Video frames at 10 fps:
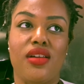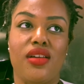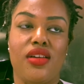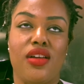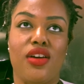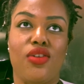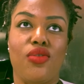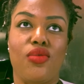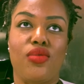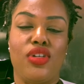you
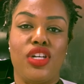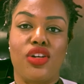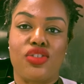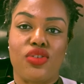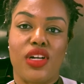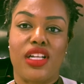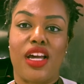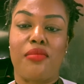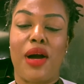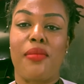know, nurturing.
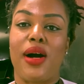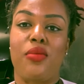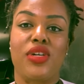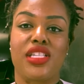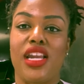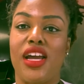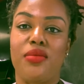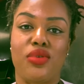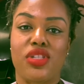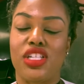Like, my mom wasn't
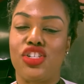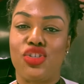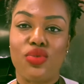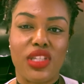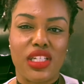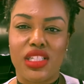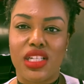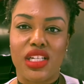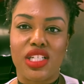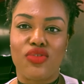able to do these
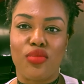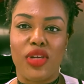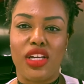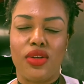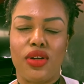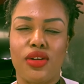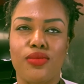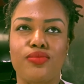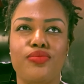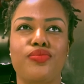things for me, you know?
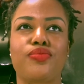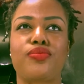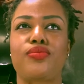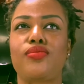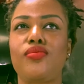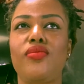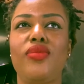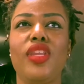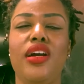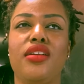
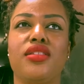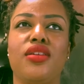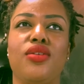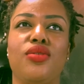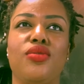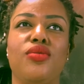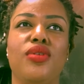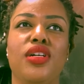So